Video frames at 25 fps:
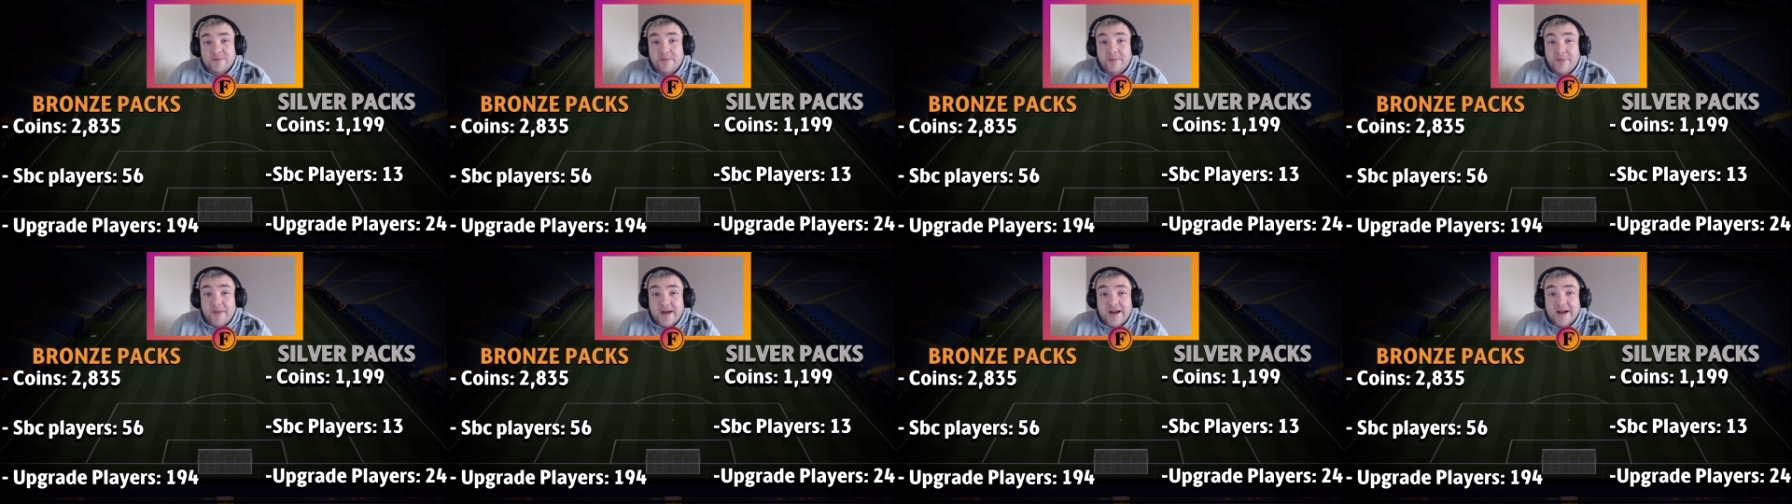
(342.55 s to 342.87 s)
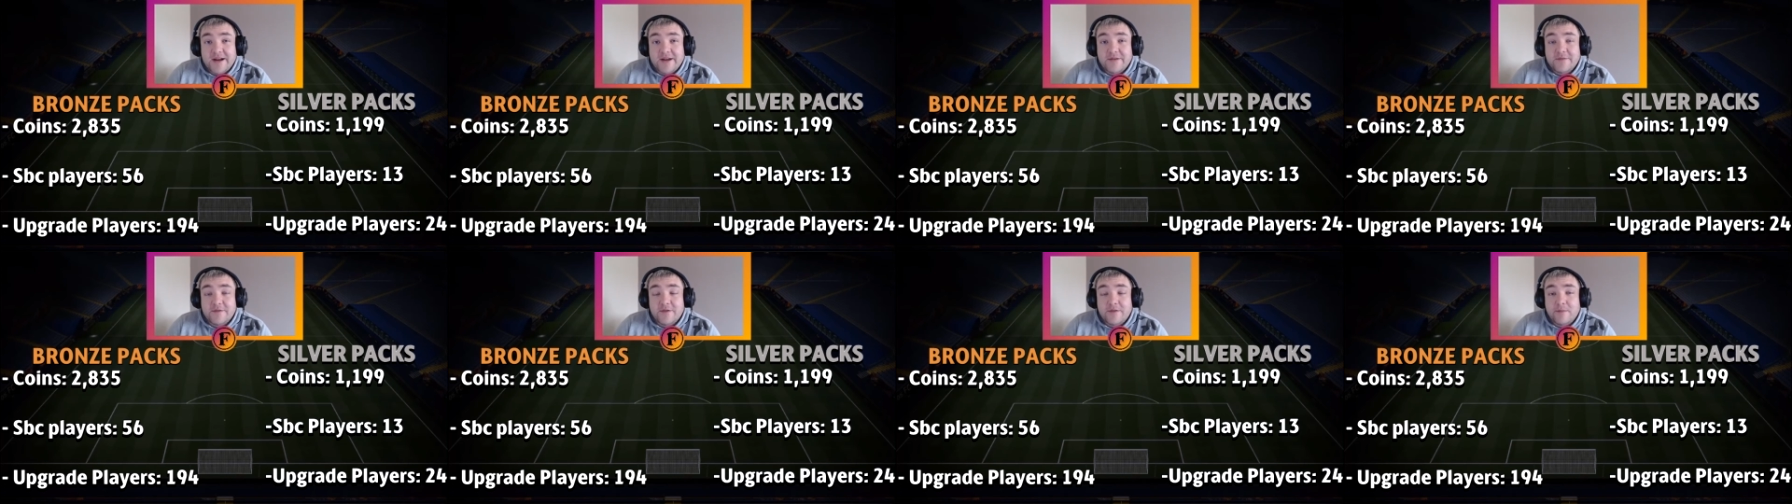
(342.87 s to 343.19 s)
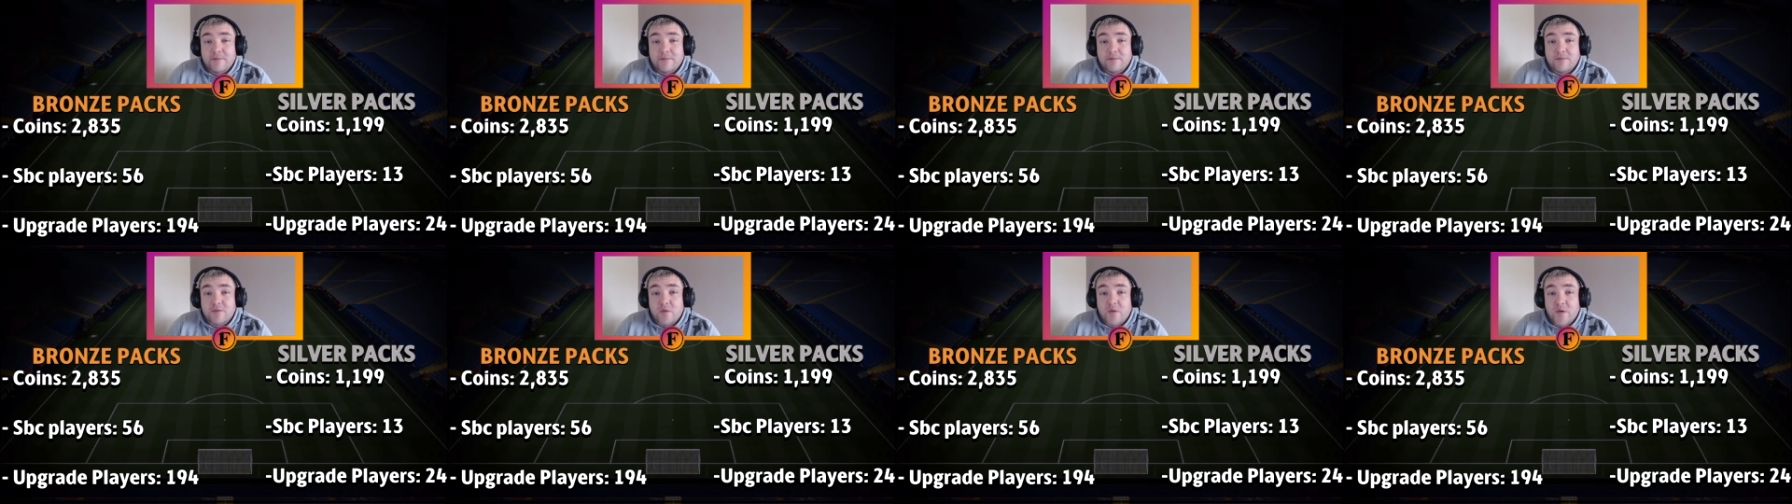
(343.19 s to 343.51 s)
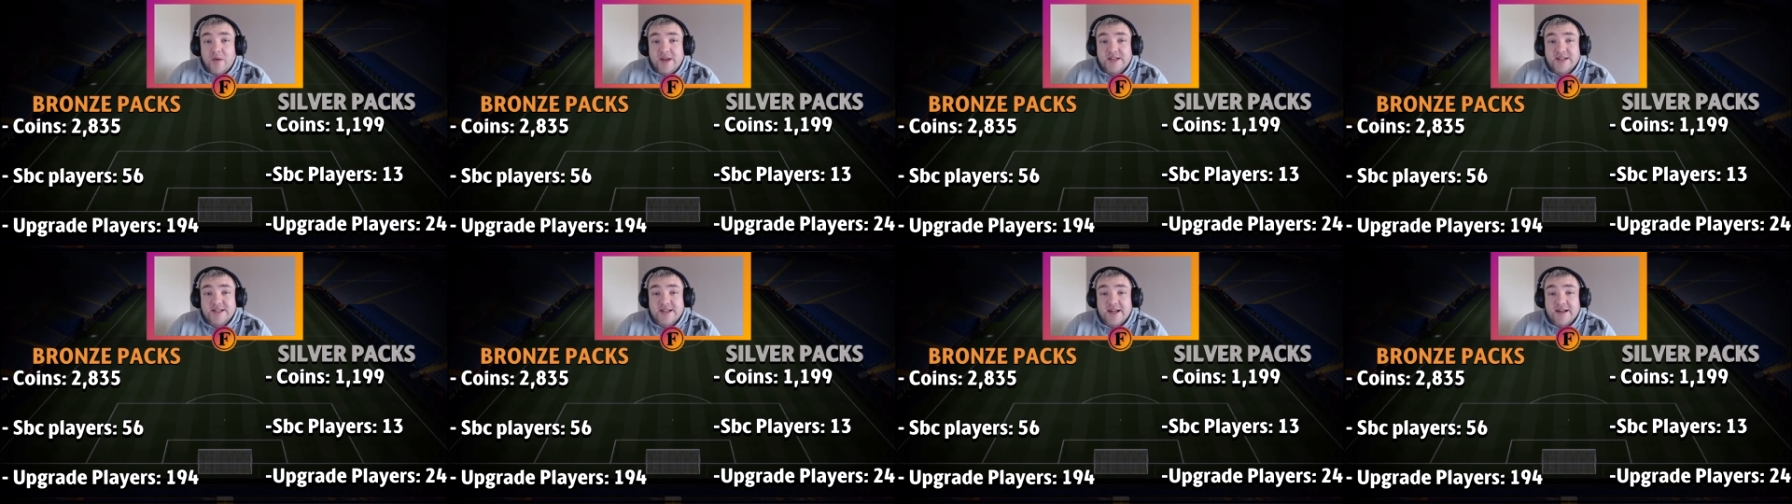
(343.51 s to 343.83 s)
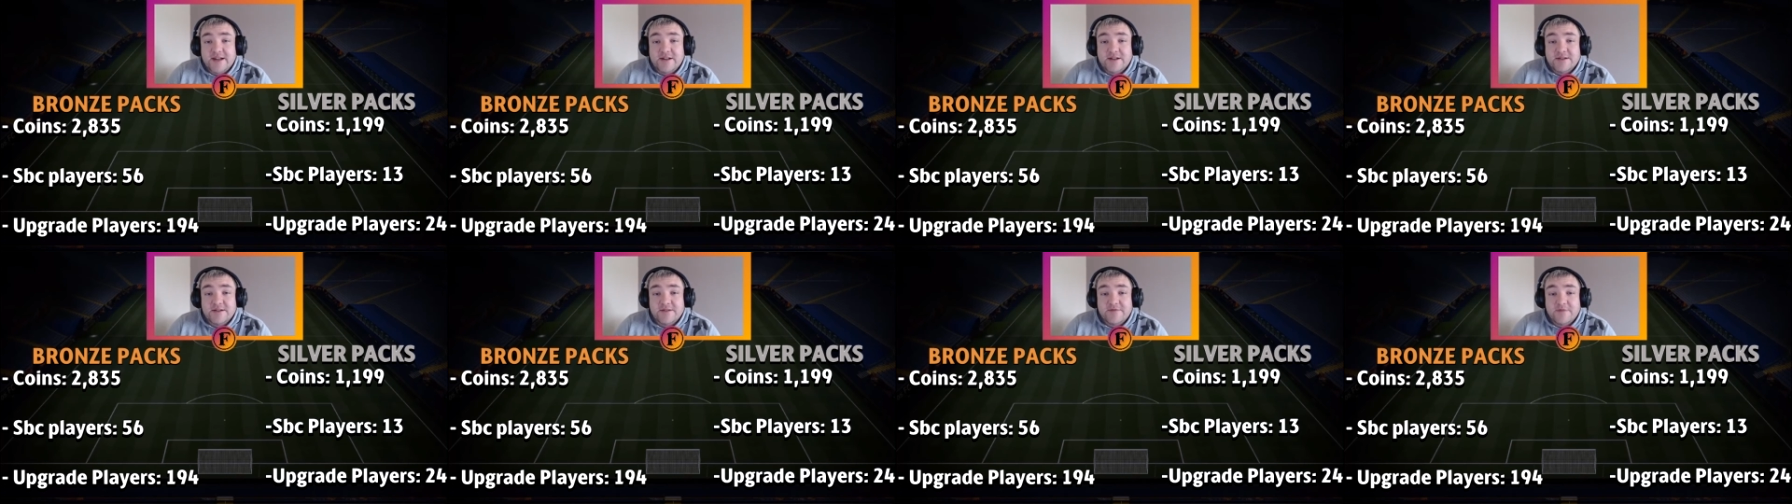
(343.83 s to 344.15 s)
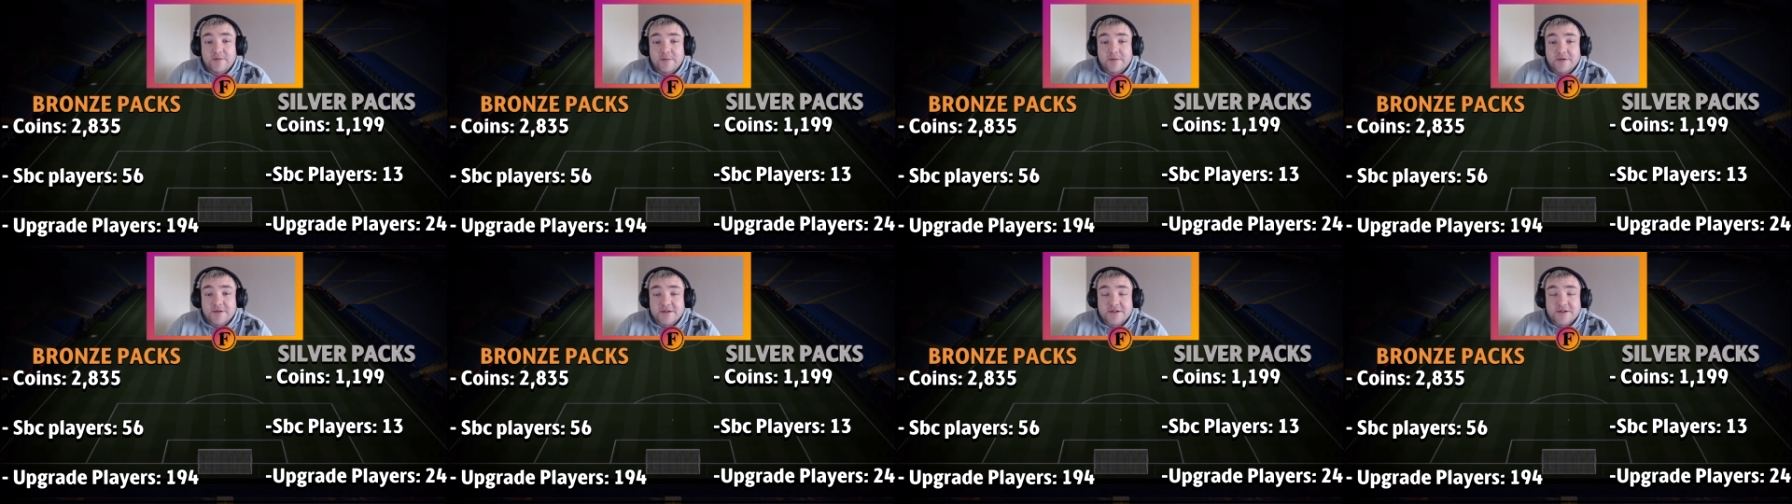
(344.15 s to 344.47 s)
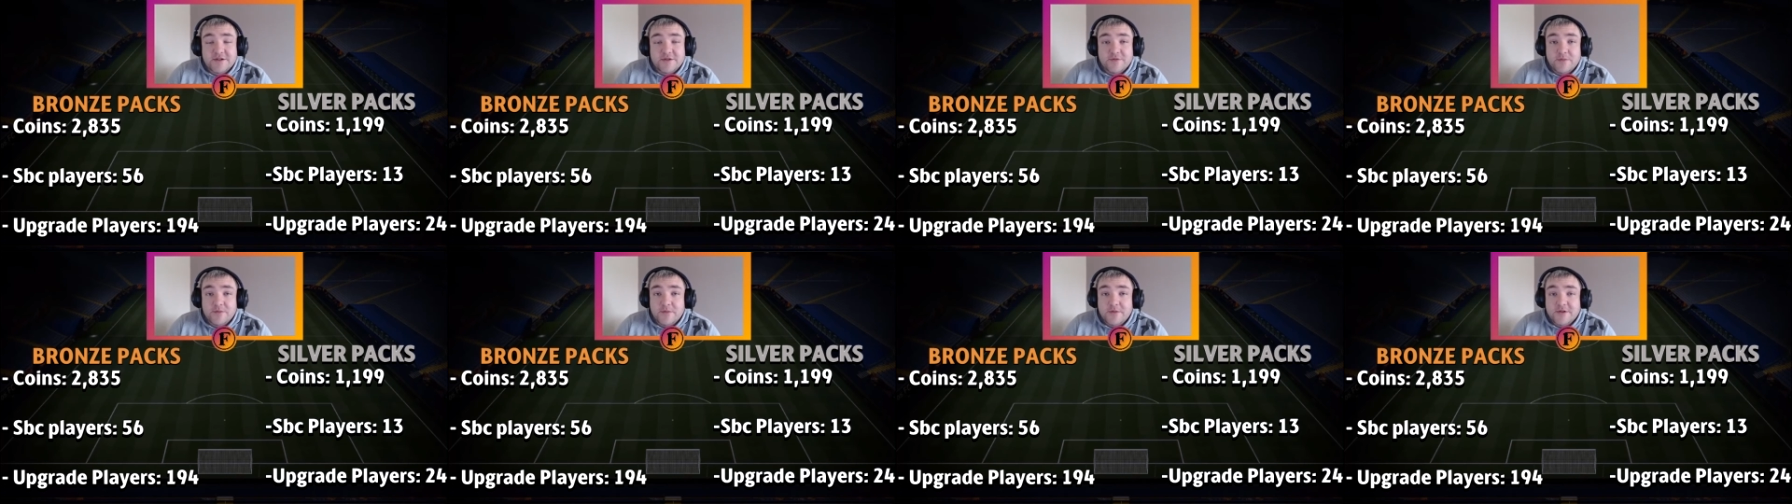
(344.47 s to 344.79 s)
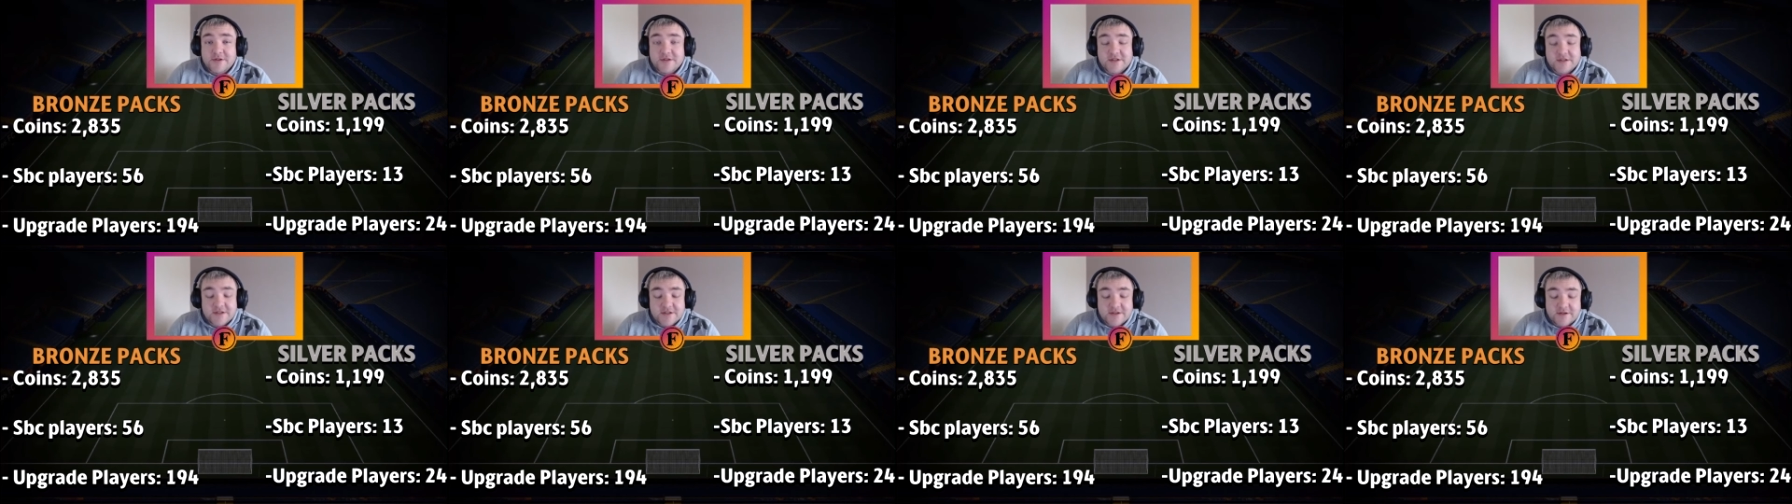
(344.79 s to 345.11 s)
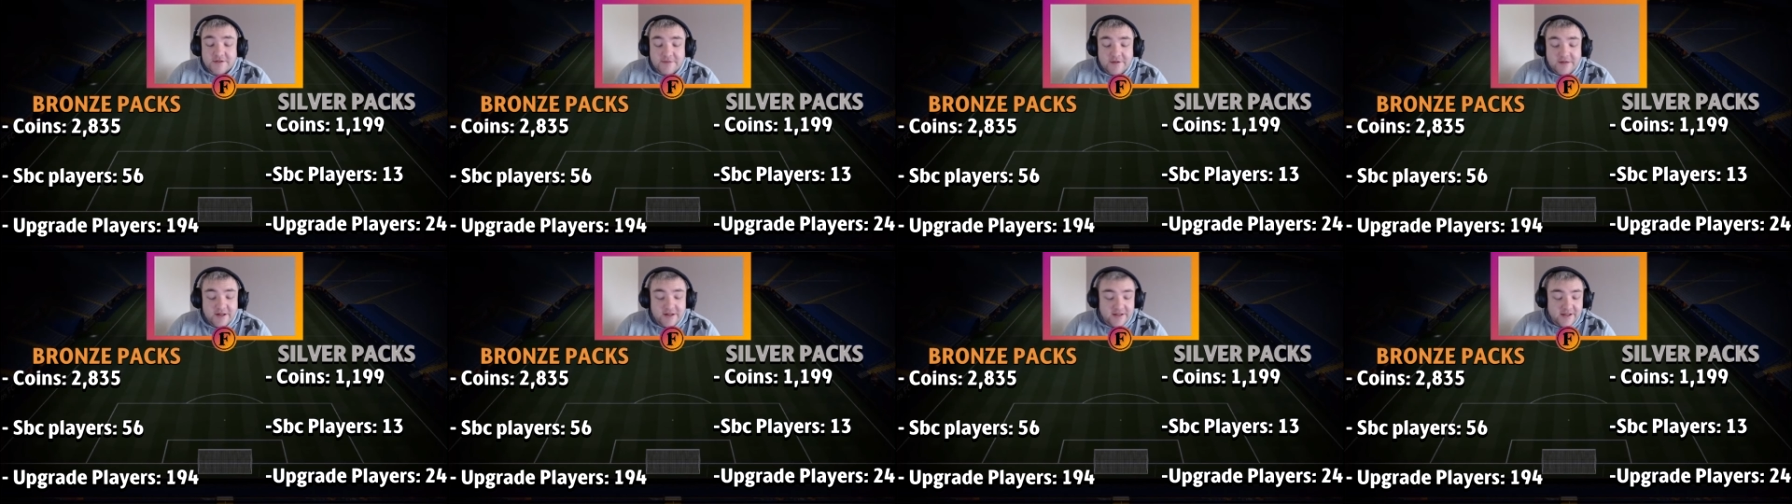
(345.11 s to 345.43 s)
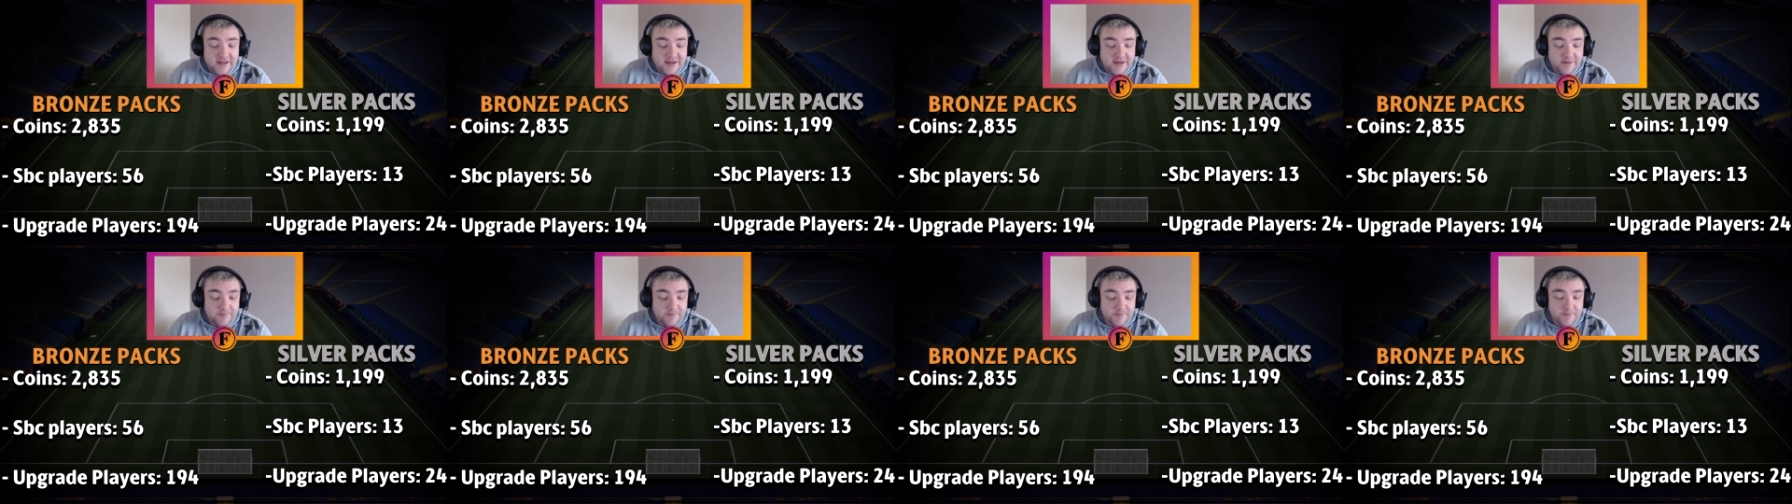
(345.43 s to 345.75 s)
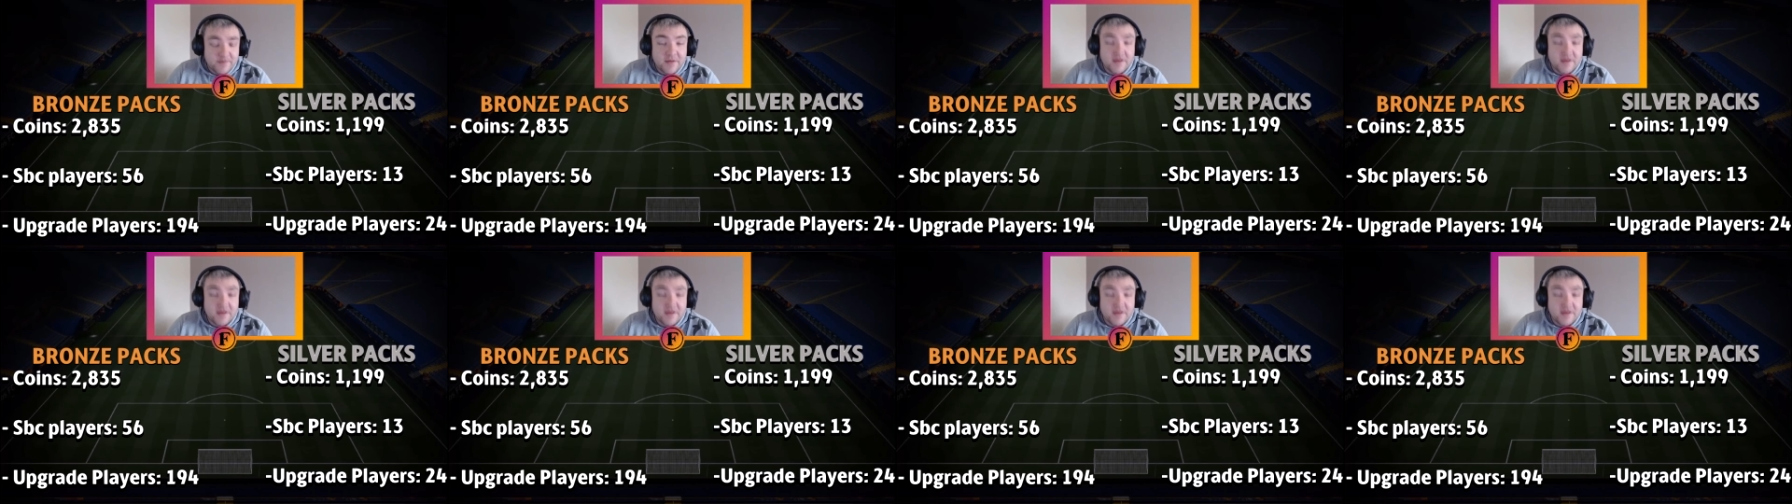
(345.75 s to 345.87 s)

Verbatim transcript: back from quick sells or from consumables and stuff like that.